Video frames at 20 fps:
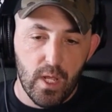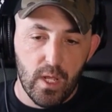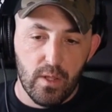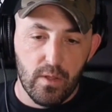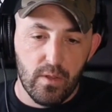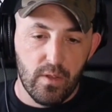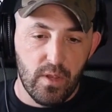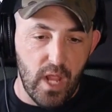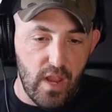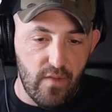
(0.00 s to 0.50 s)

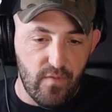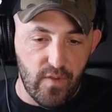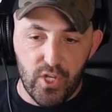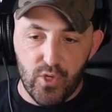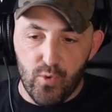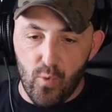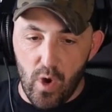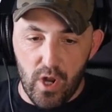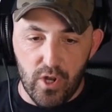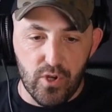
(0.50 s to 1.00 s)
Navy,
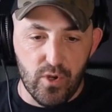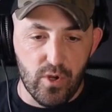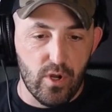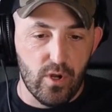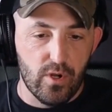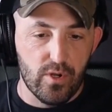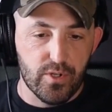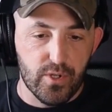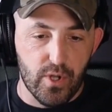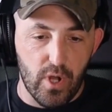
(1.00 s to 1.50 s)
22
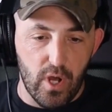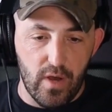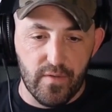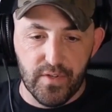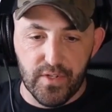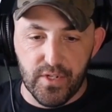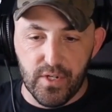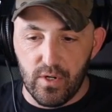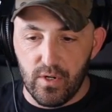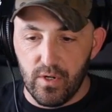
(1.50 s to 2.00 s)
years,
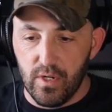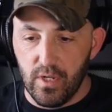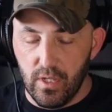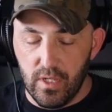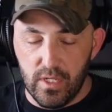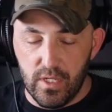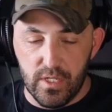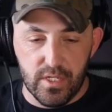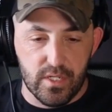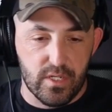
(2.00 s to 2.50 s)
officer,
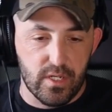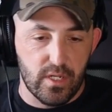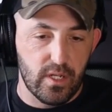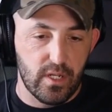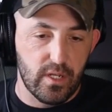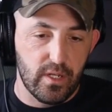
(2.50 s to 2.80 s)
enlisted,